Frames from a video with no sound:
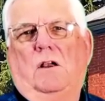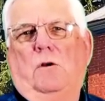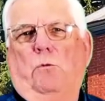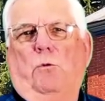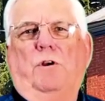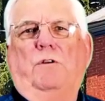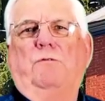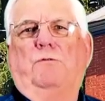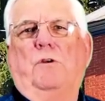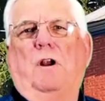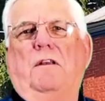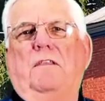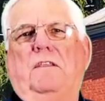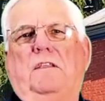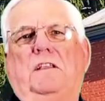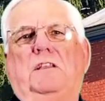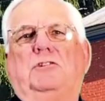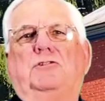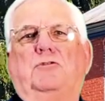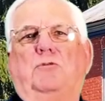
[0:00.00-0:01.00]
We're in front of
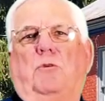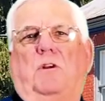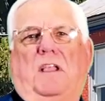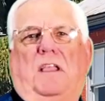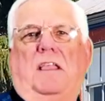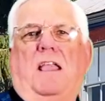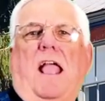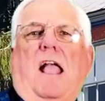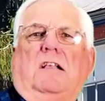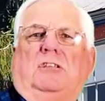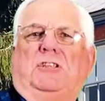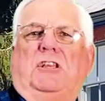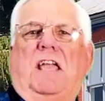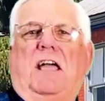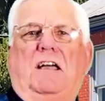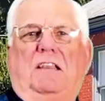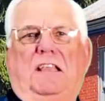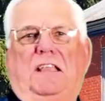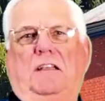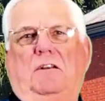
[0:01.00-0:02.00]
the historic
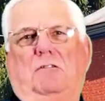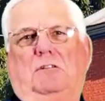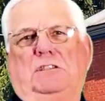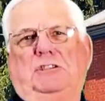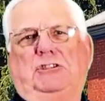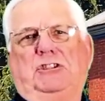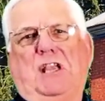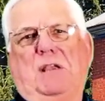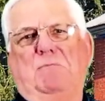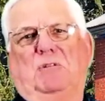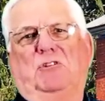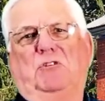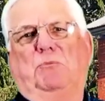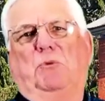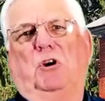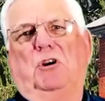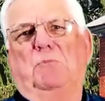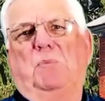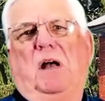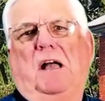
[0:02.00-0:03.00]
Cashtown Inn on the
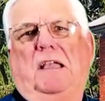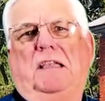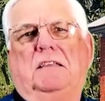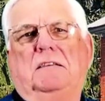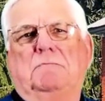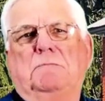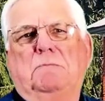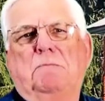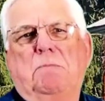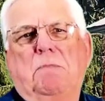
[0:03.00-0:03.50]
Chambersburg Pike,